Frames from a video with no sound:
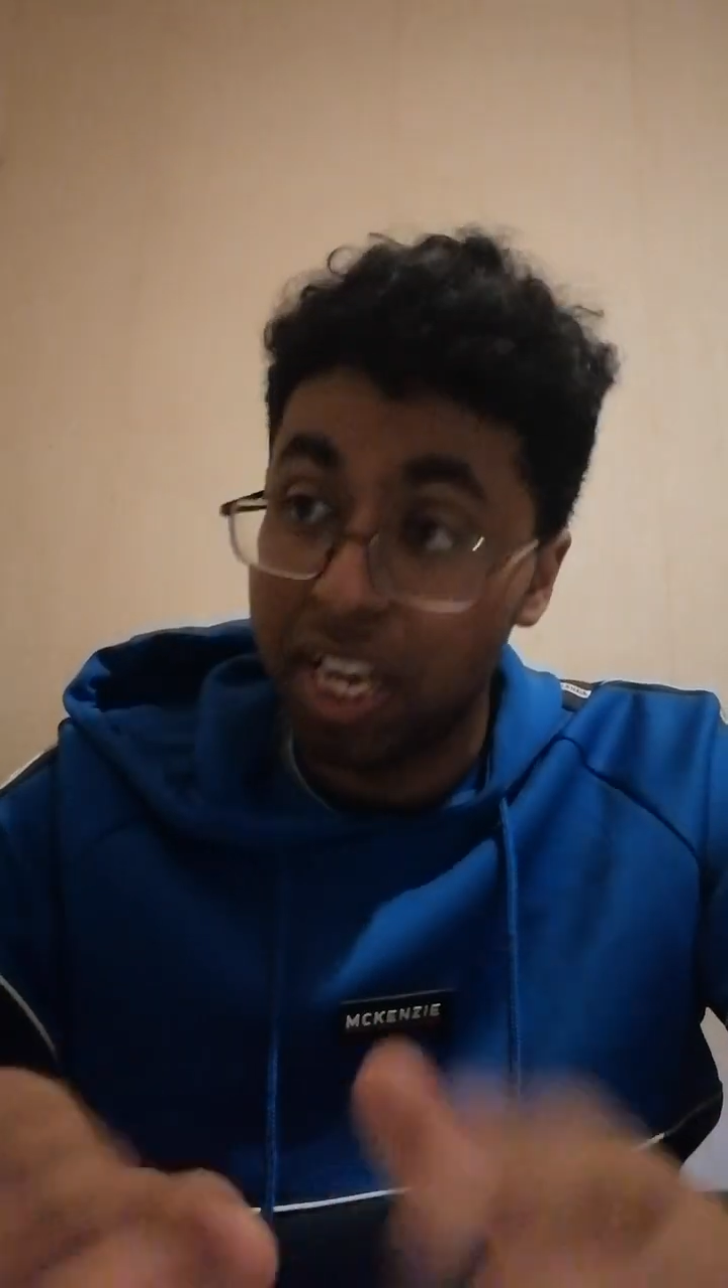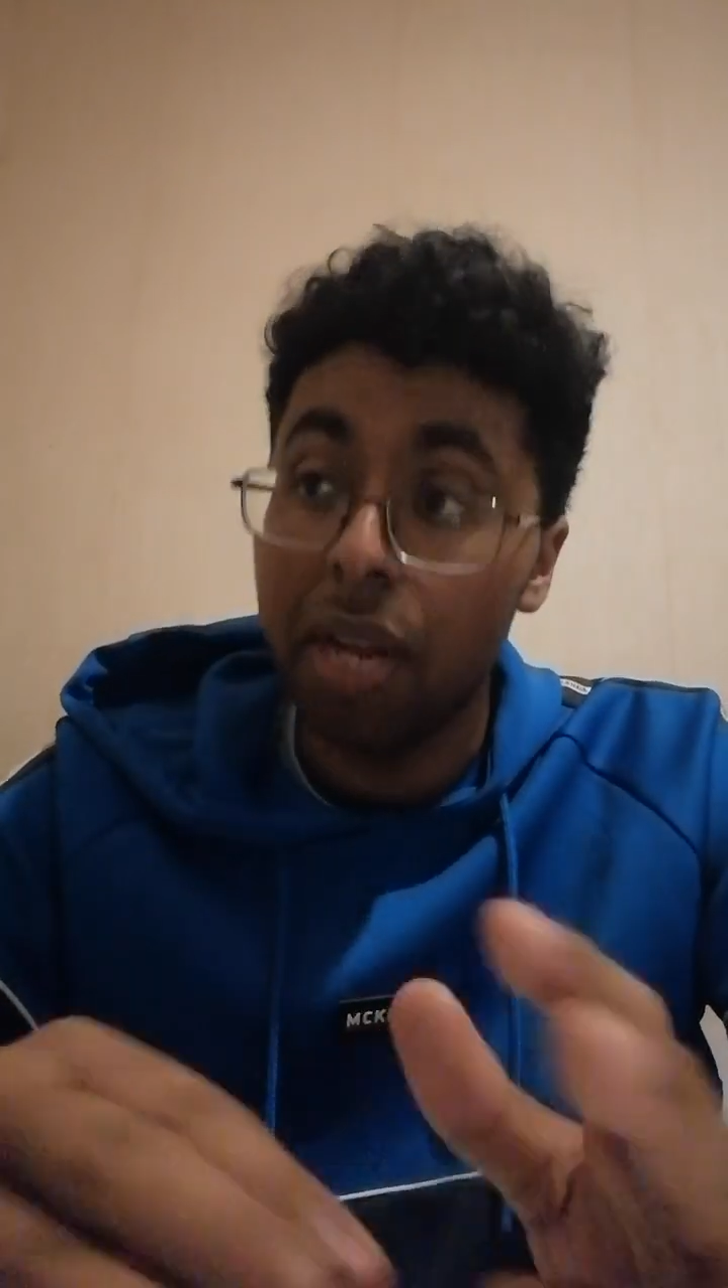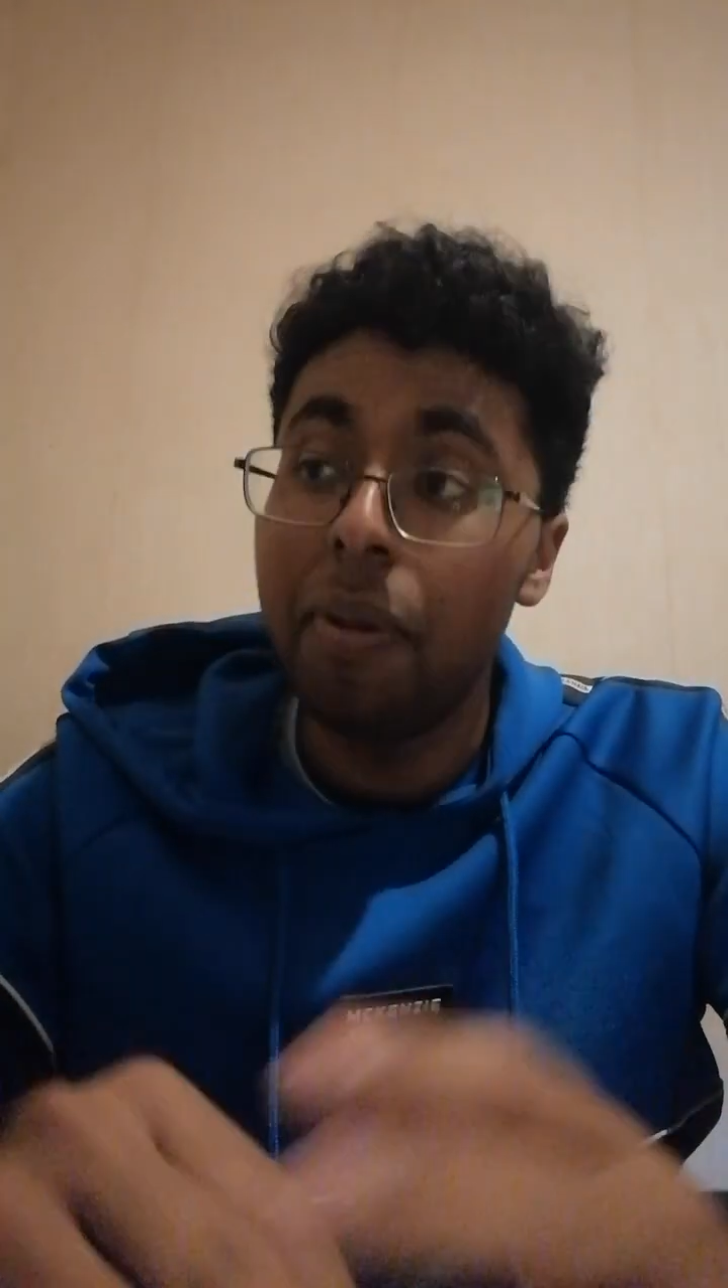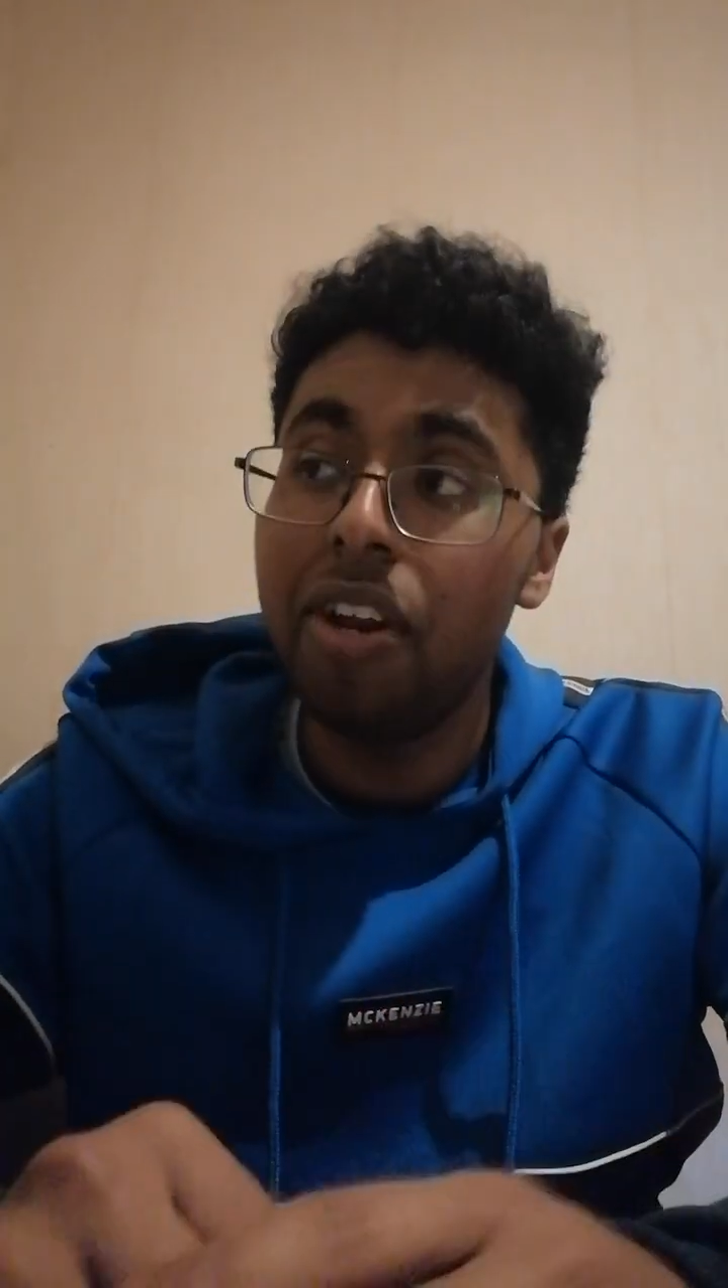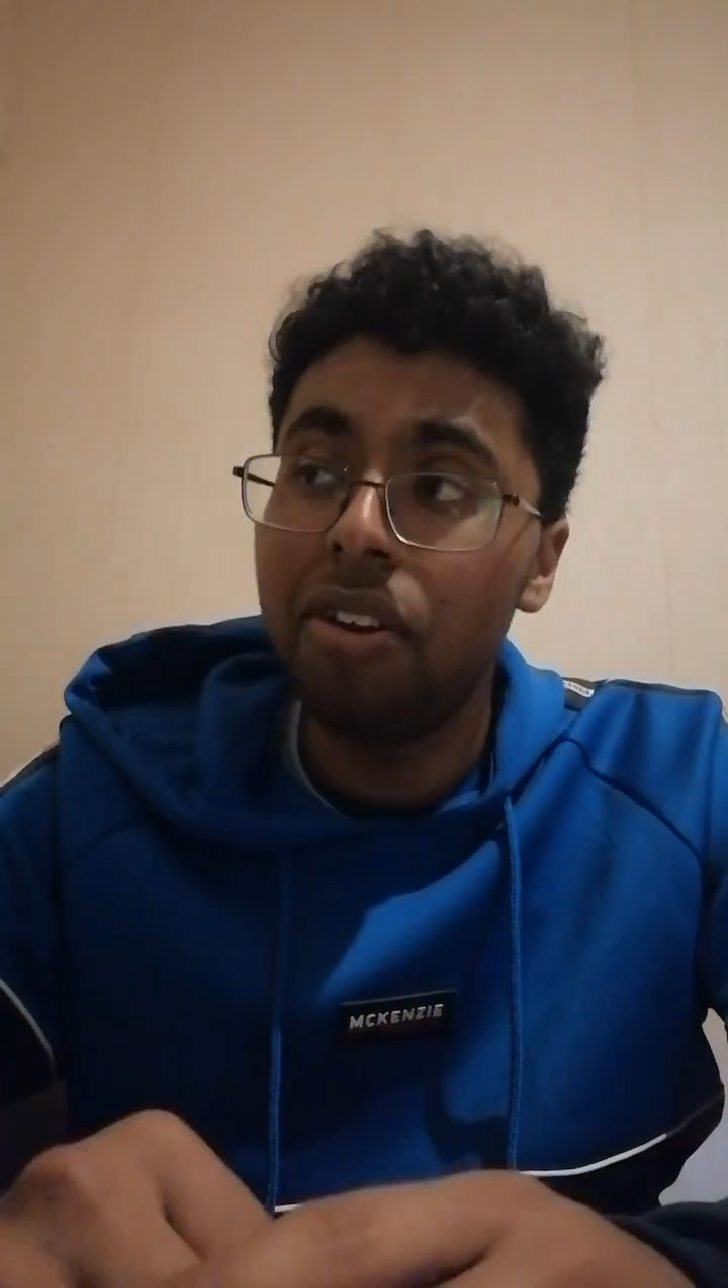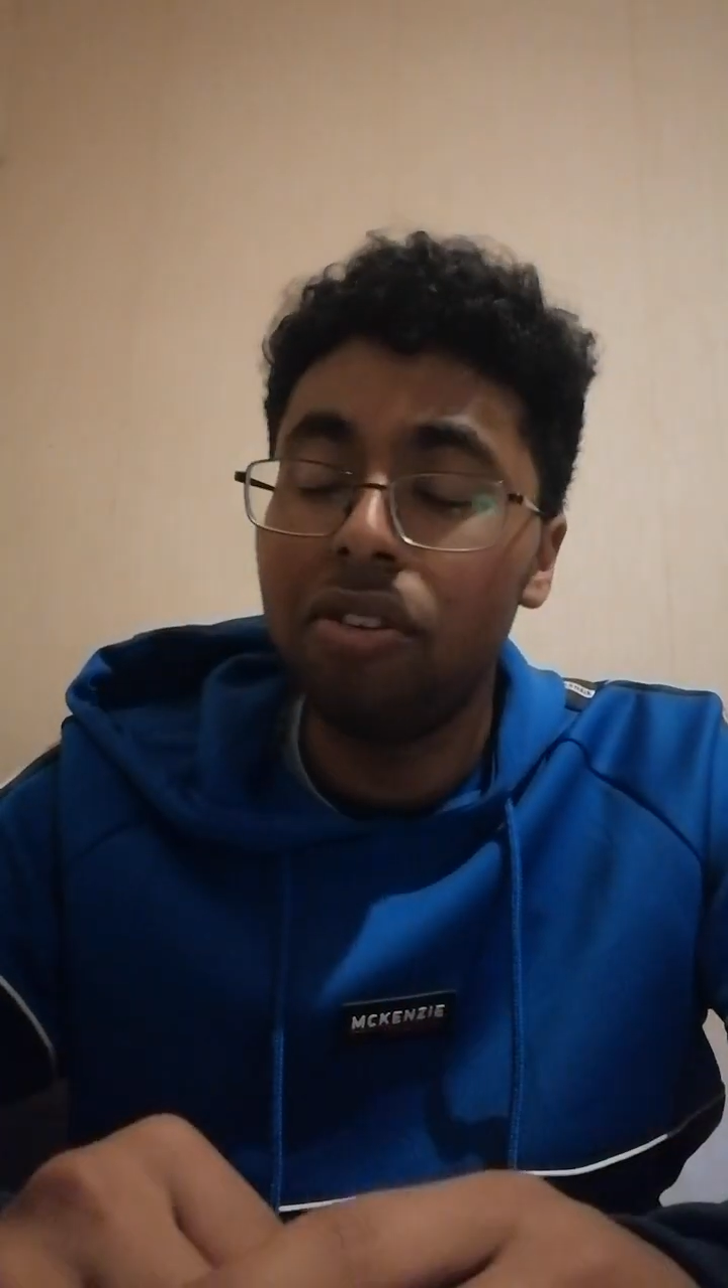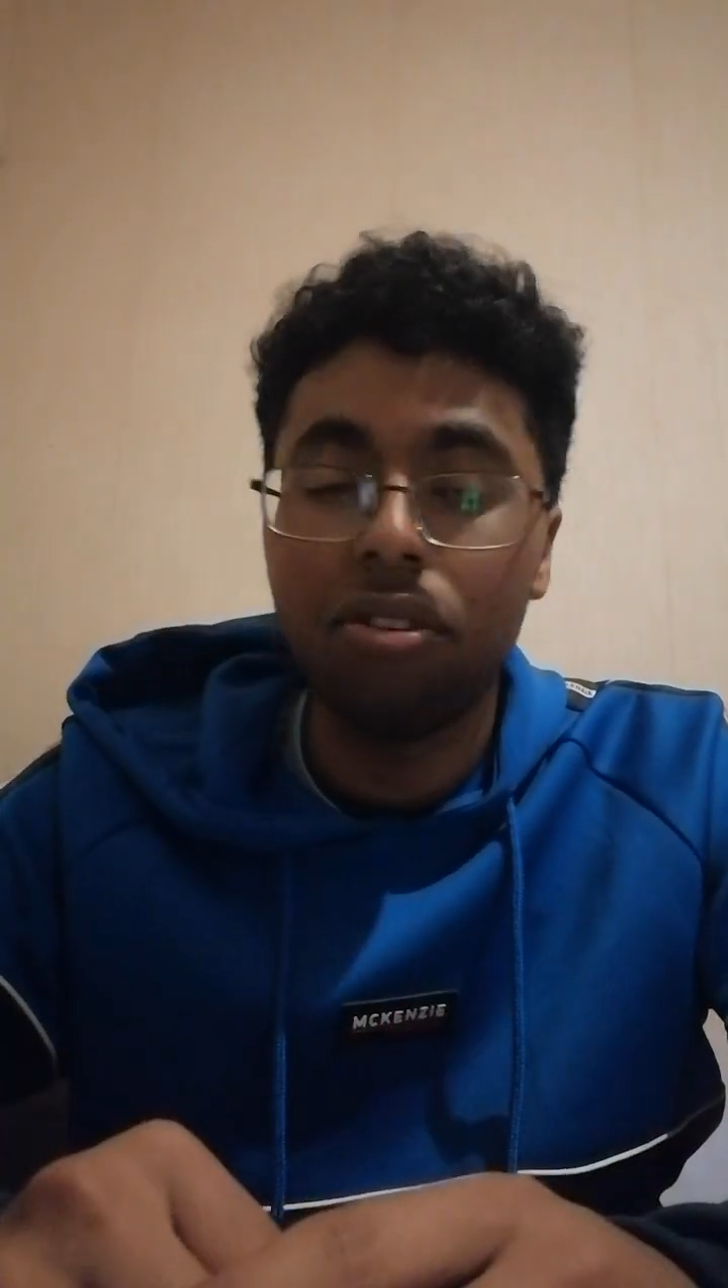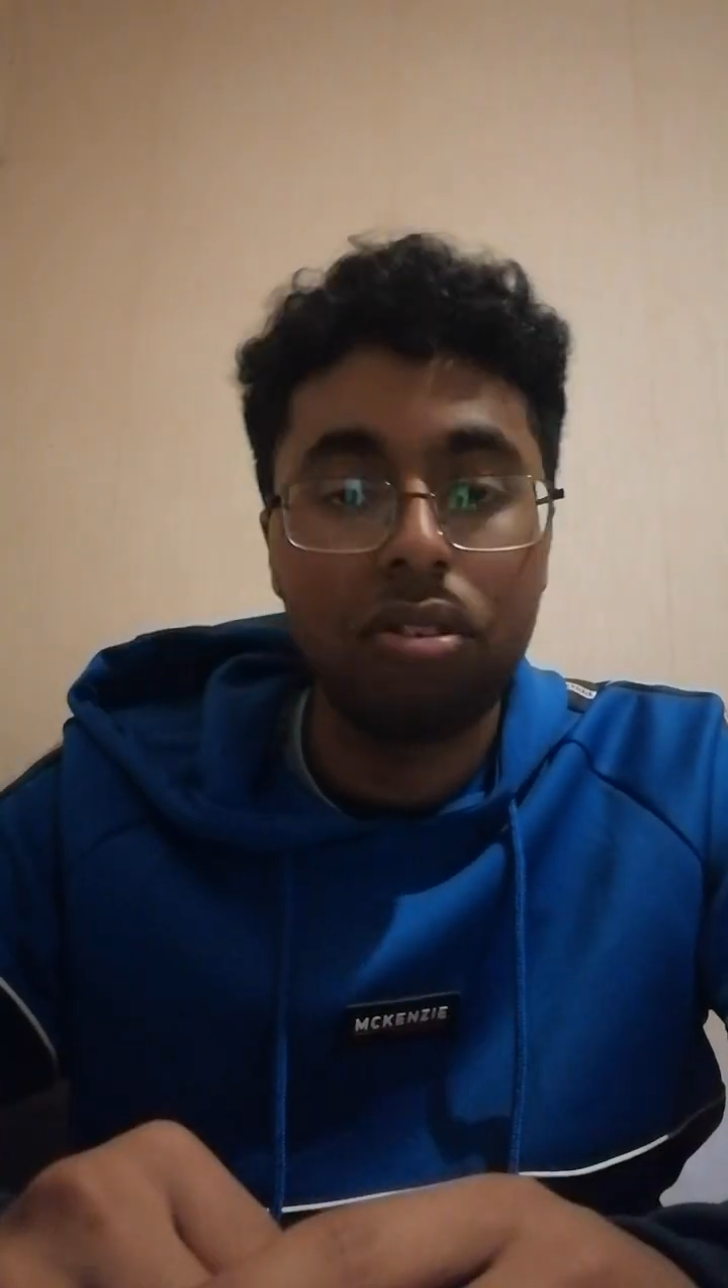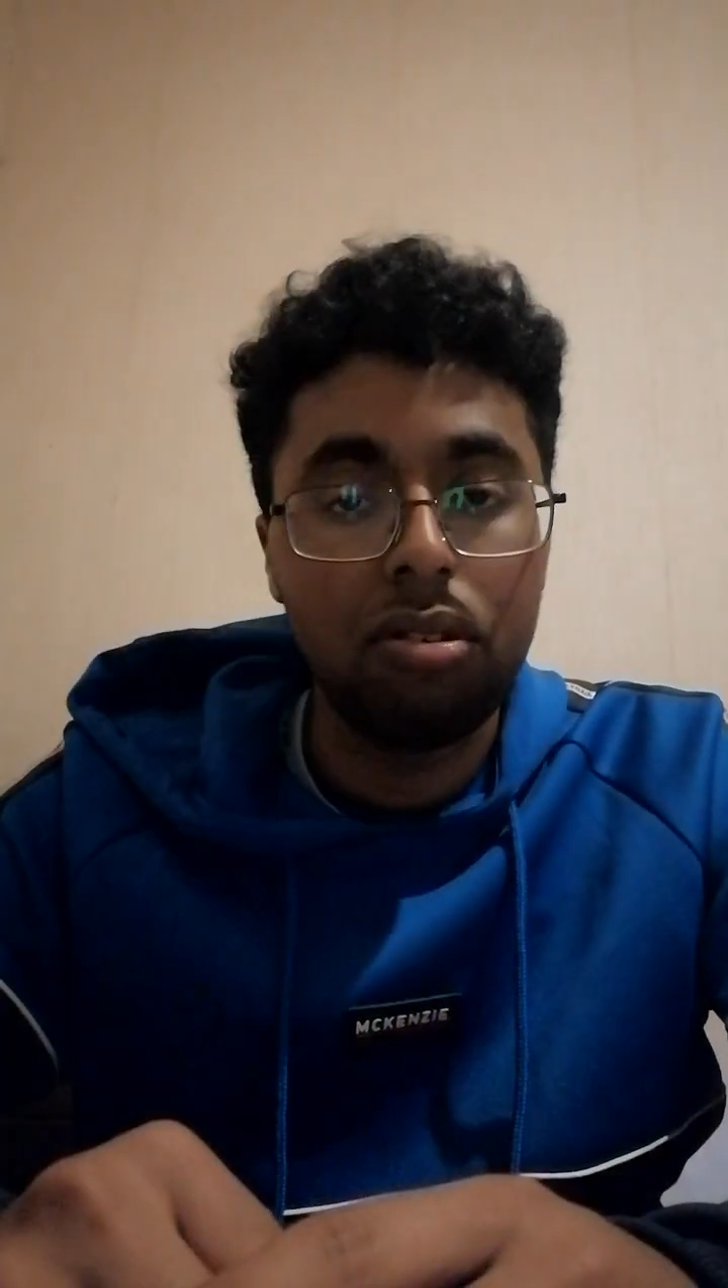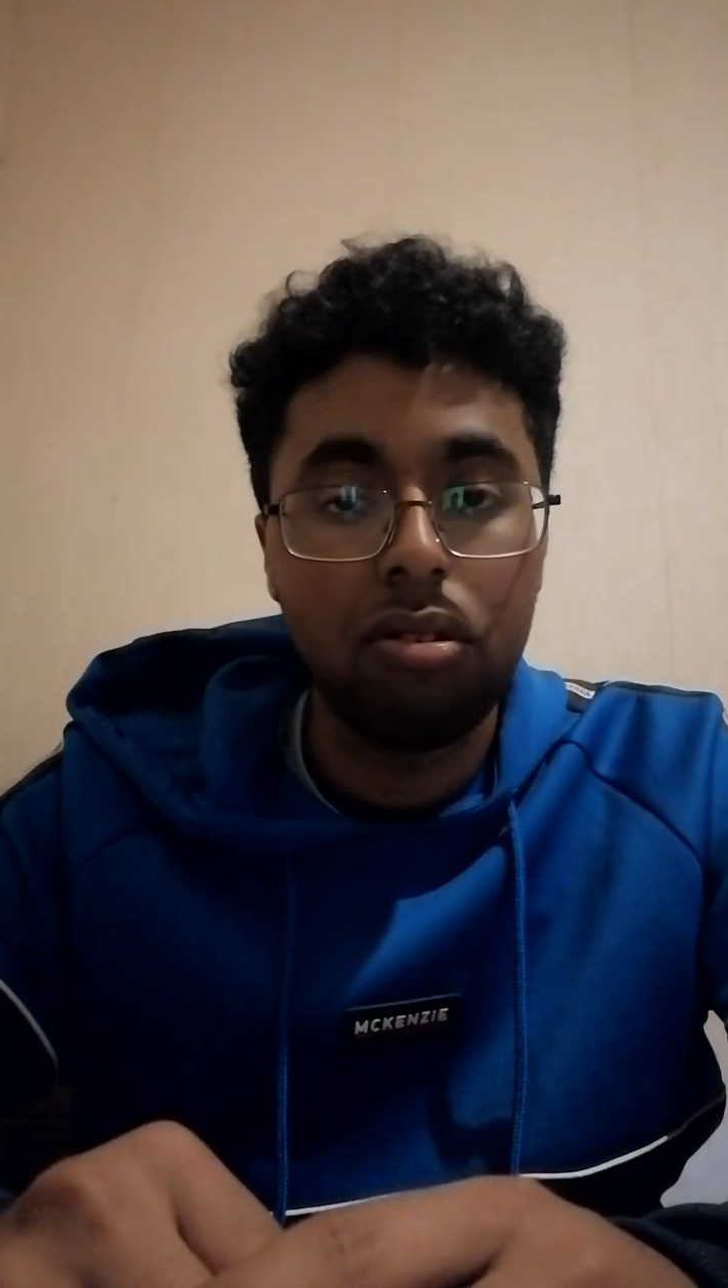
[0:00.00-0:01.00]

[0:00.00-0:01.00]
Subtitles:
independent.